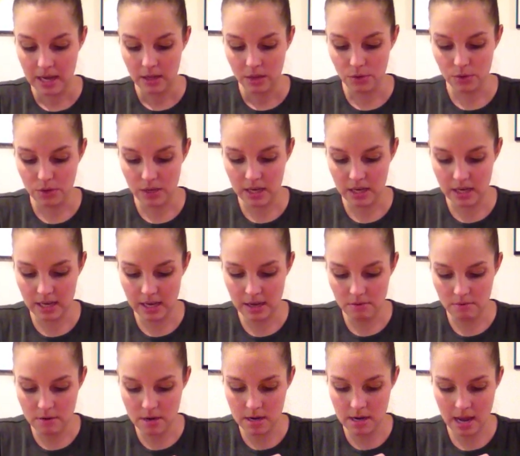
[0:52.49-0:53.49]
You can get
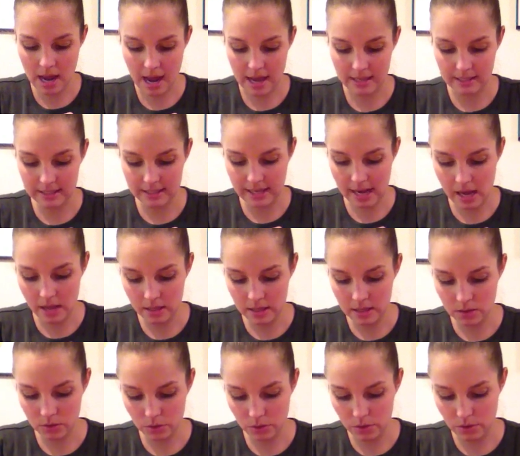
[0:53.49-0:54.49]
one at
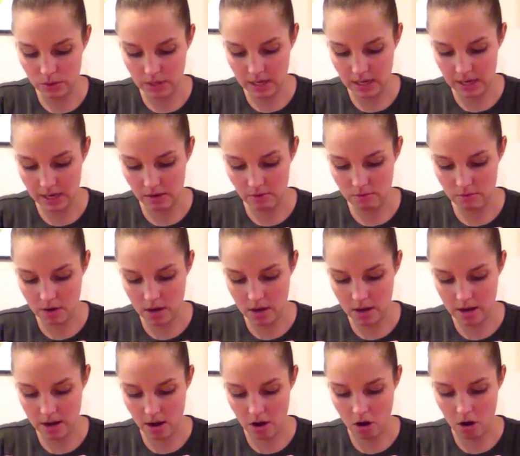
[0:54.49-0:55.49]
Sally's or you can get
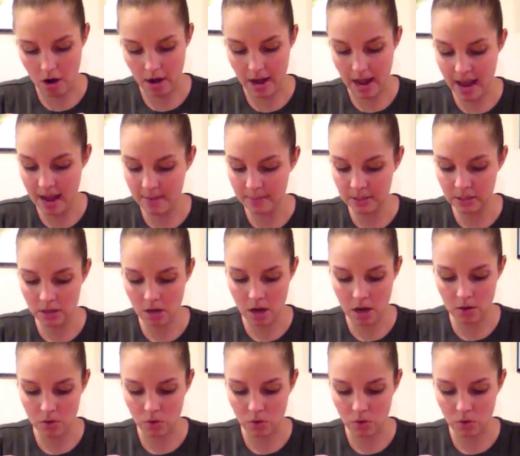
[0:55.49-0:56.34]
one on Amazon,